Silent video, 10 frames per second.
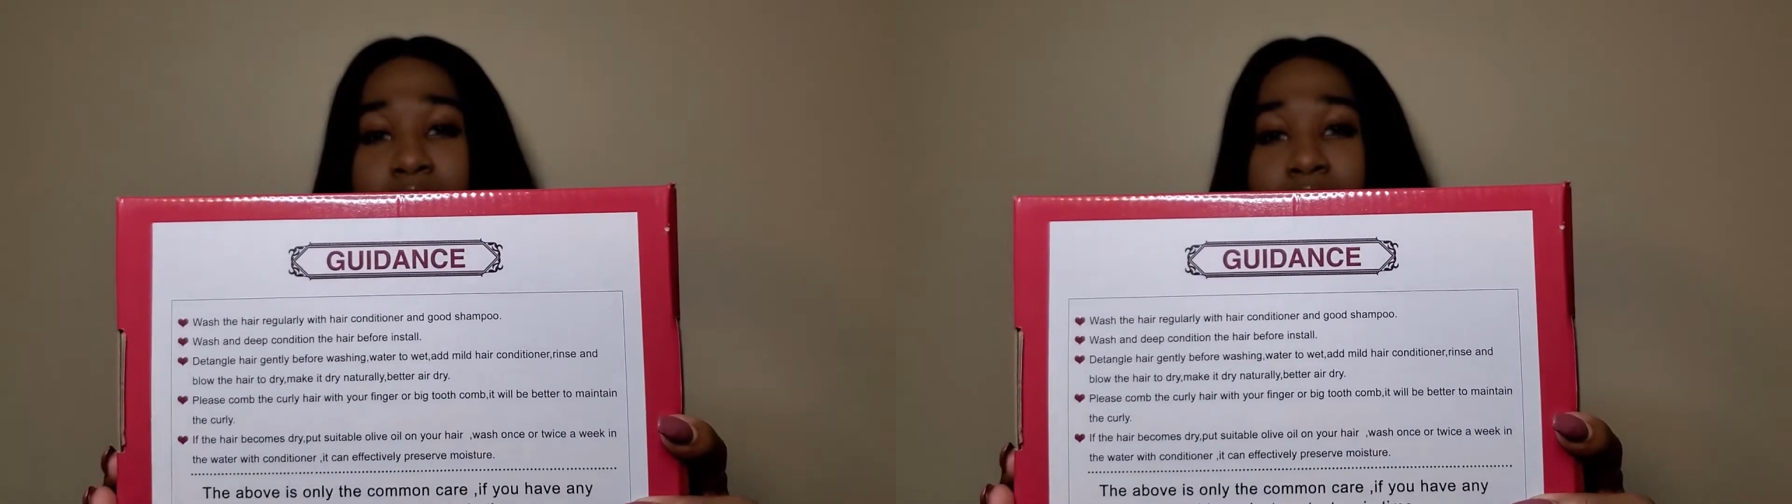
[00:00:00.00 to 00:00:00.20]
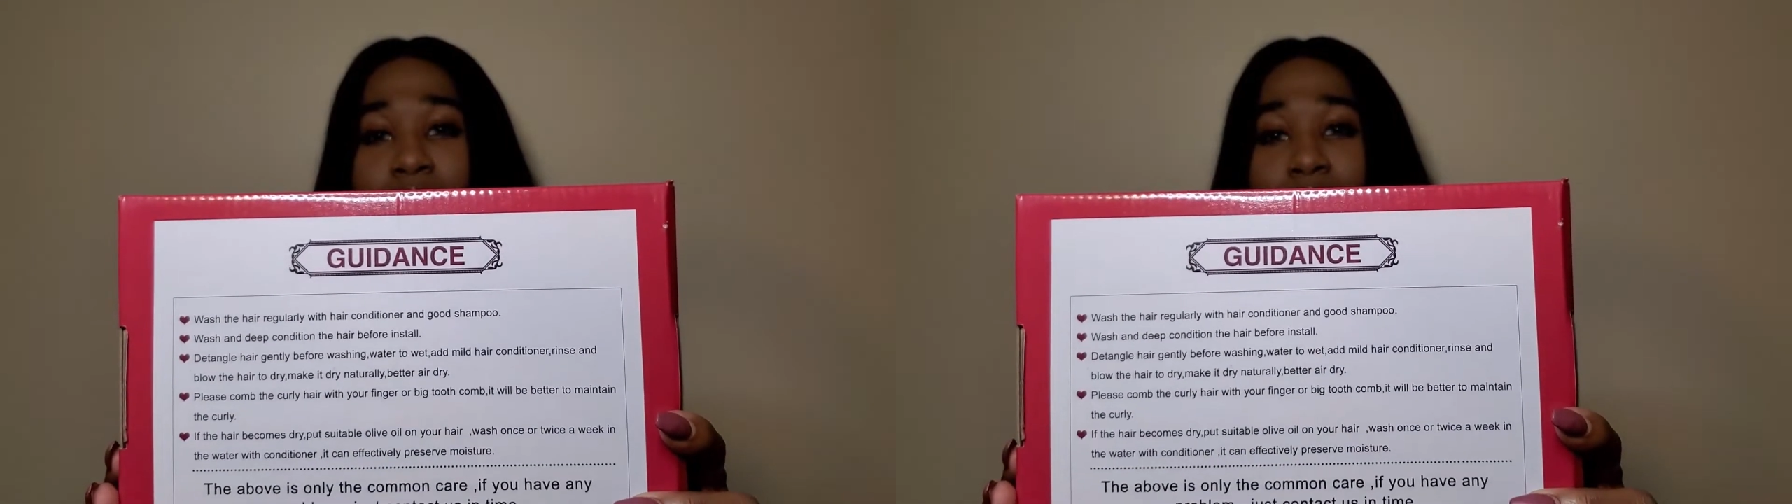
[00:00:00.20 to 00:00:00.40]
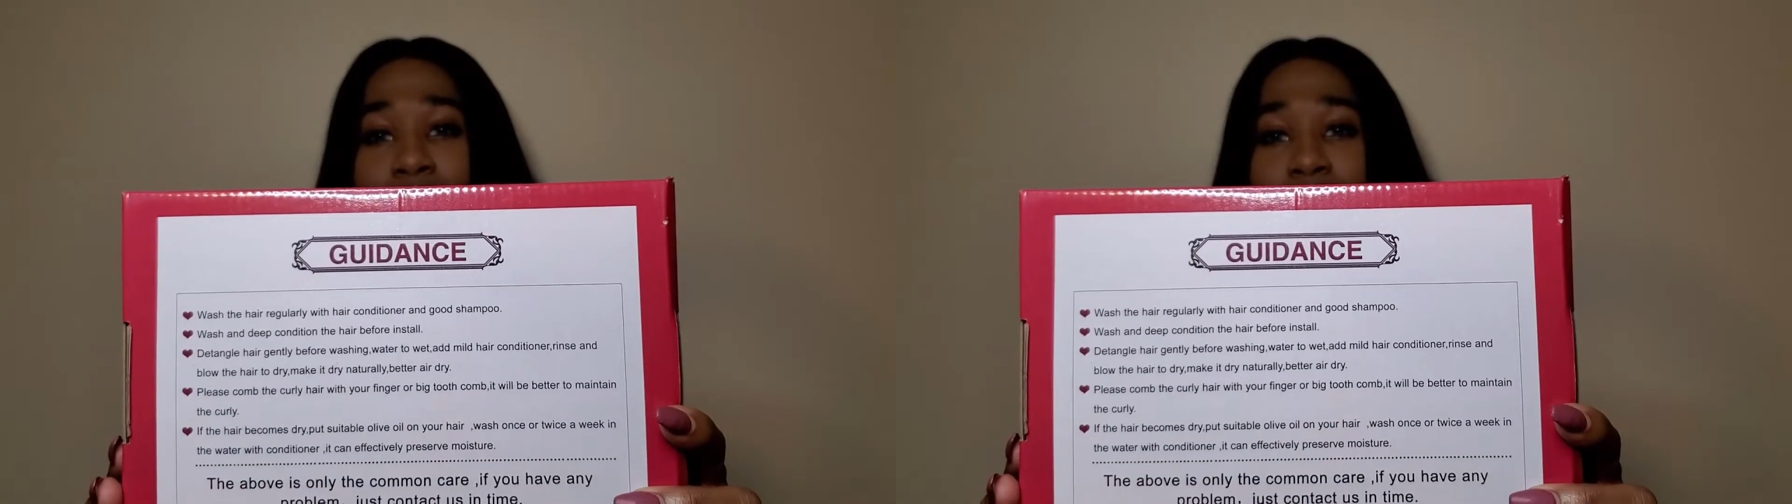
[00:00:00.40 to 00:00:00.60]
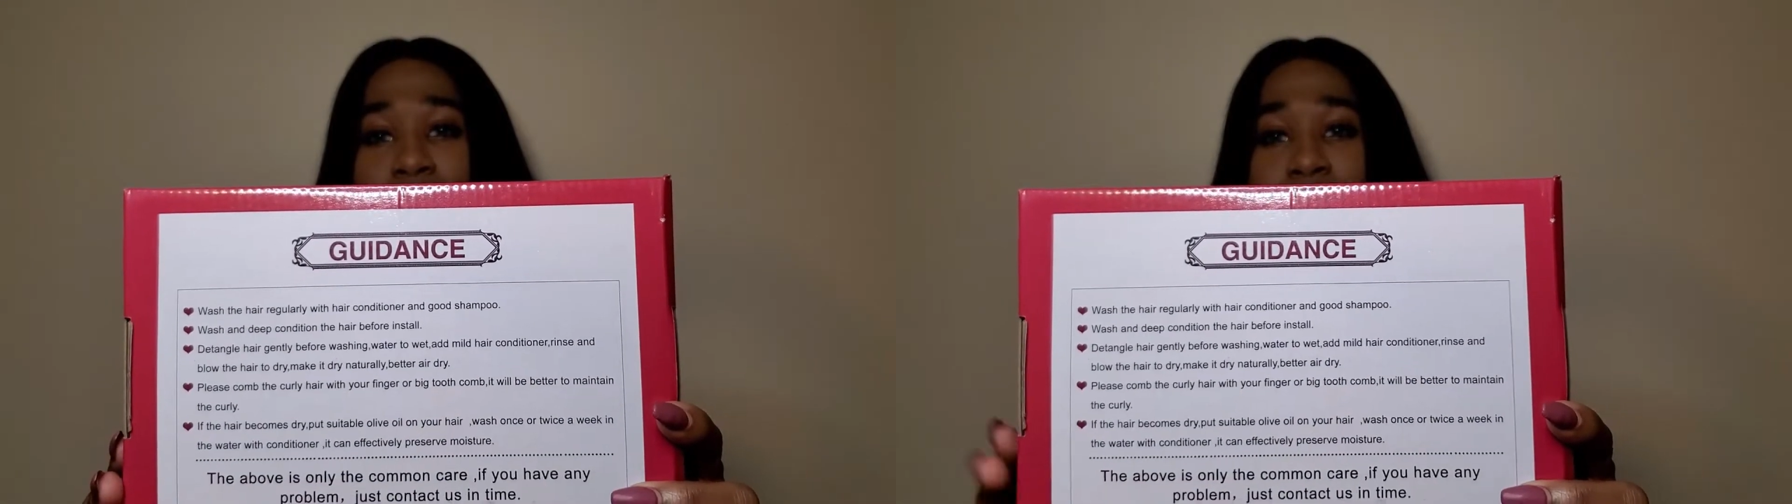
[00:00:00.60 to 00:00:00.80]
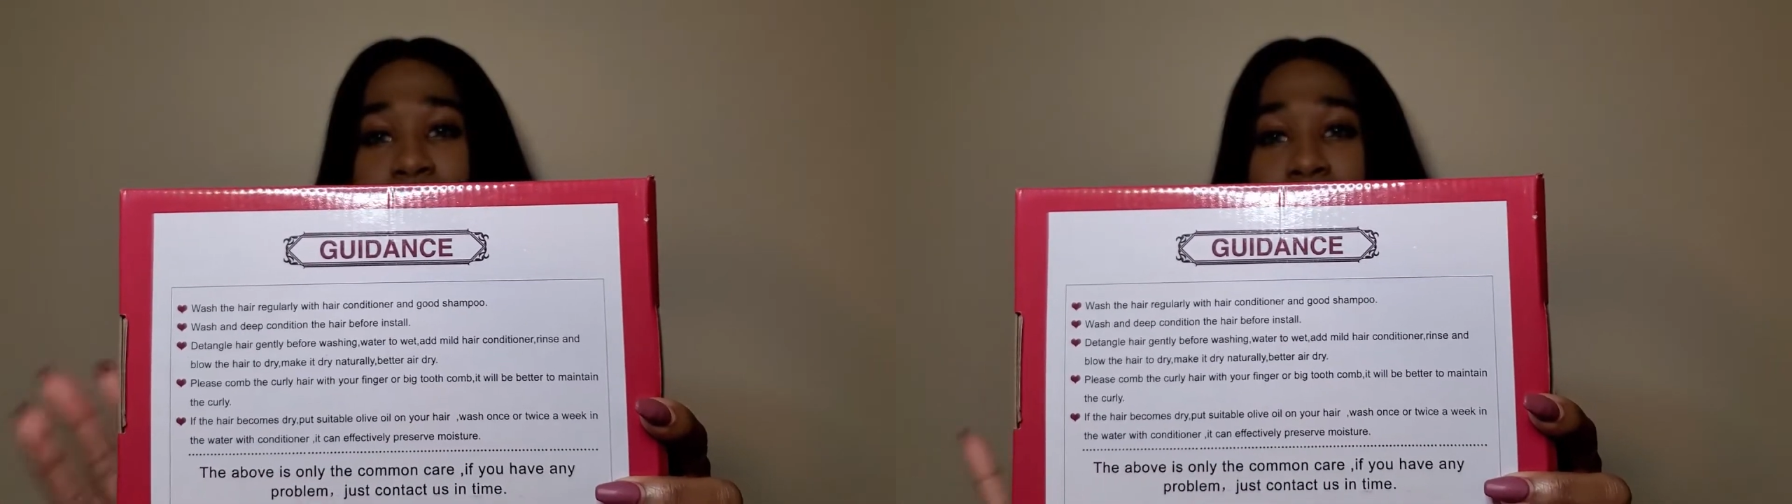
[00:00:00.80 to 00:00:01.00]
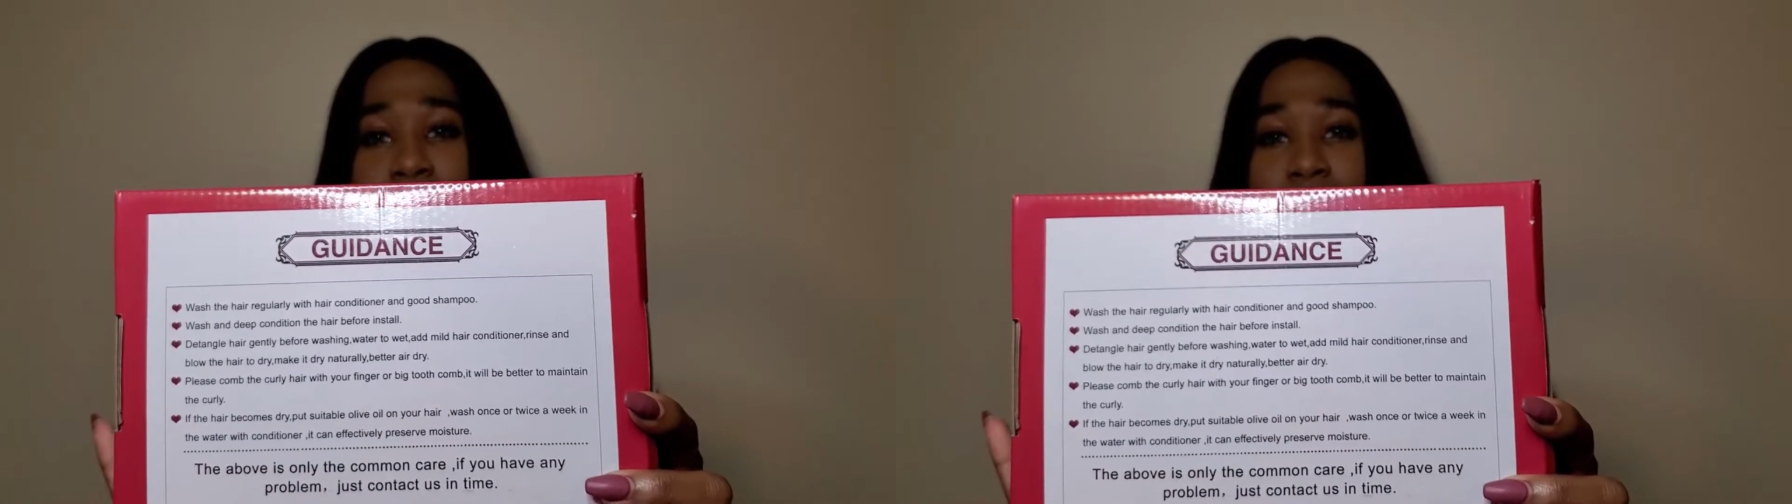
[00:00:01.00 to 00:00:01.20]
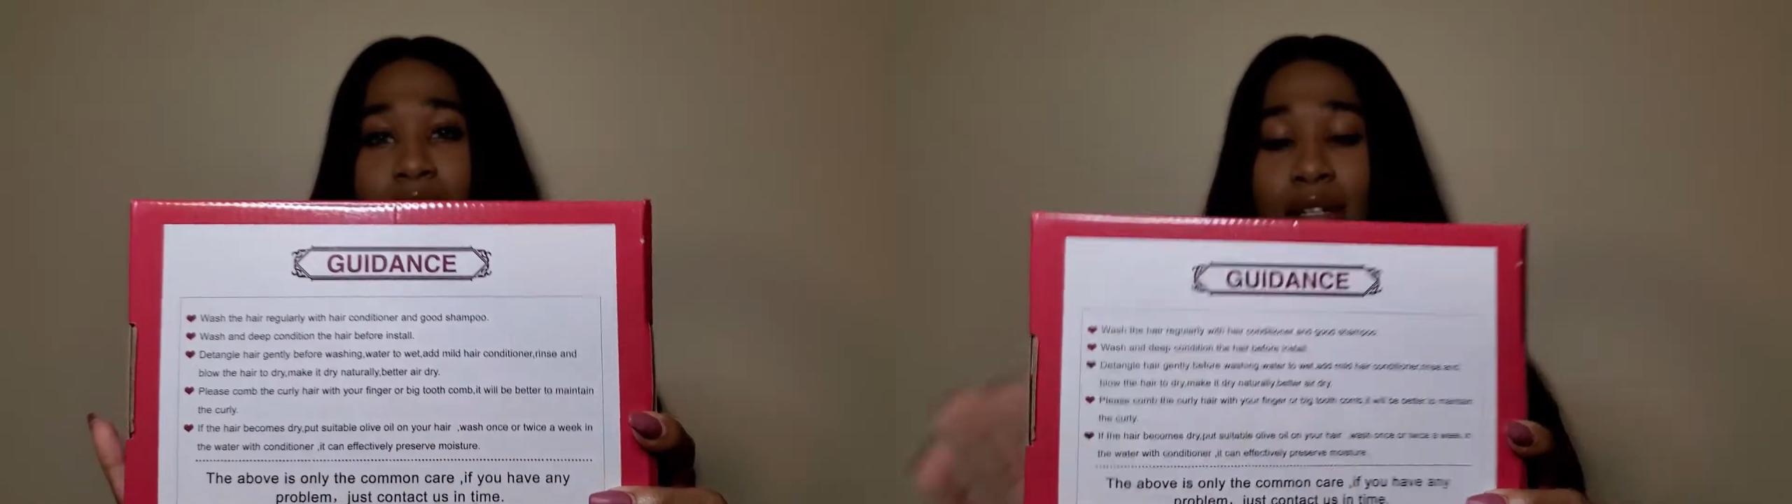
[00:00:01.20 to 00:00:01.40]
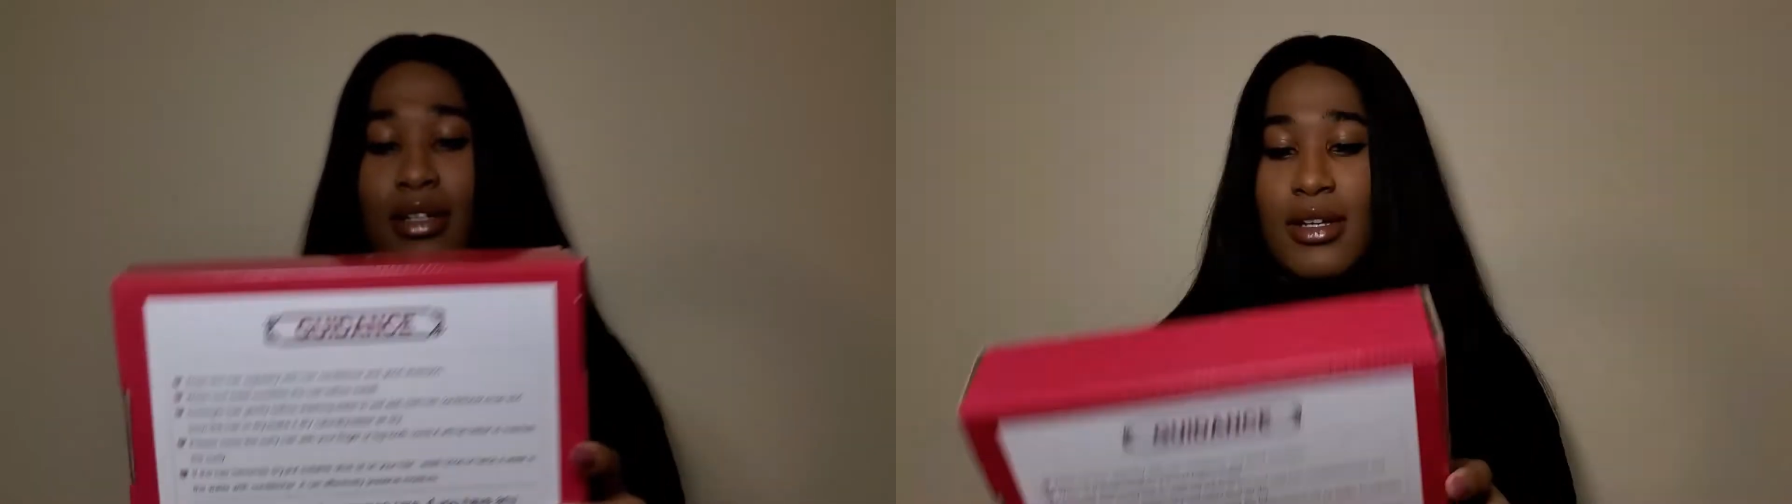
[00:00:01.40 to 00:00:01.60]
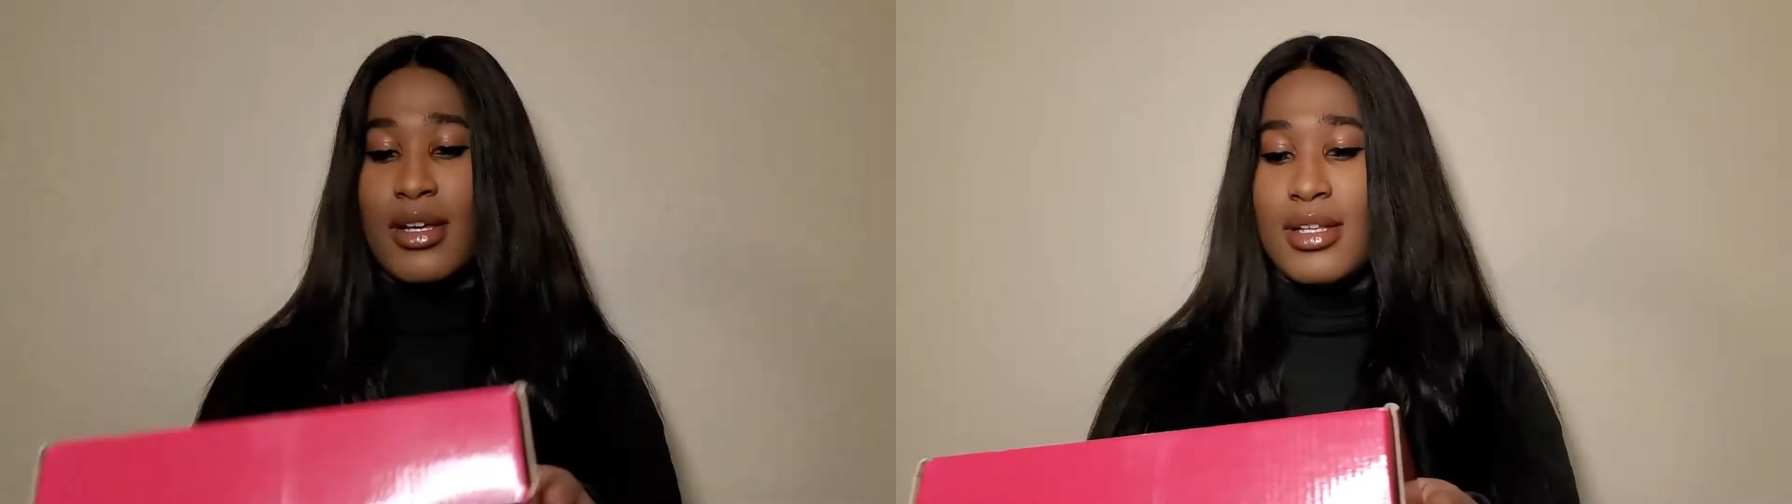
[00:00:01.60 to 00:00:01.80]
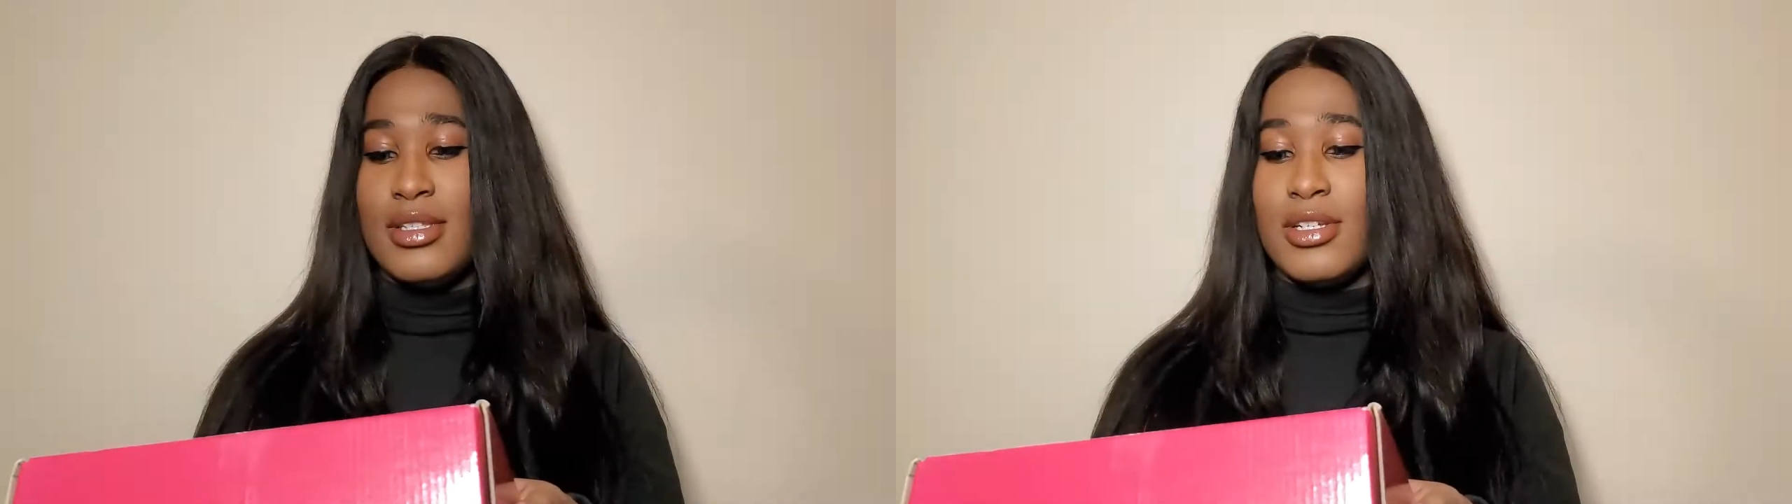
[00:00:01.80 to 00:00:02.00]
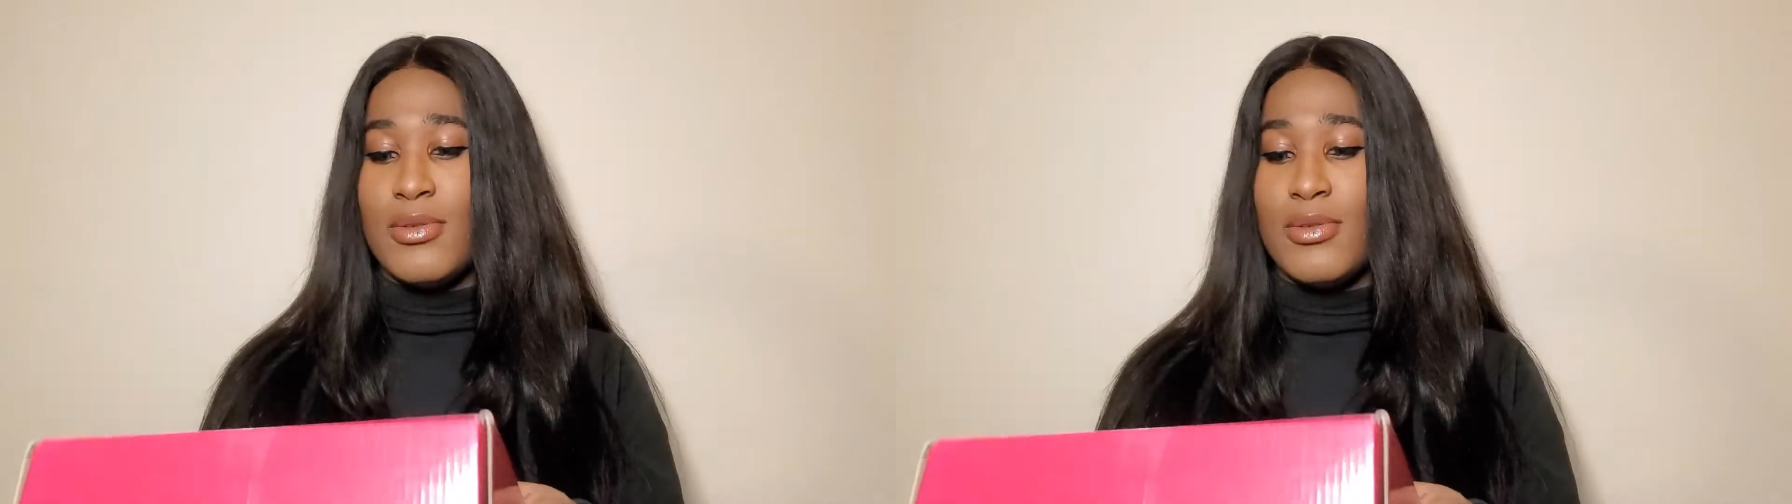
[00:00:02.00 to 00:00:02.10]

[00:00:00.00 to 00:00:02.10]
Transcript: really deal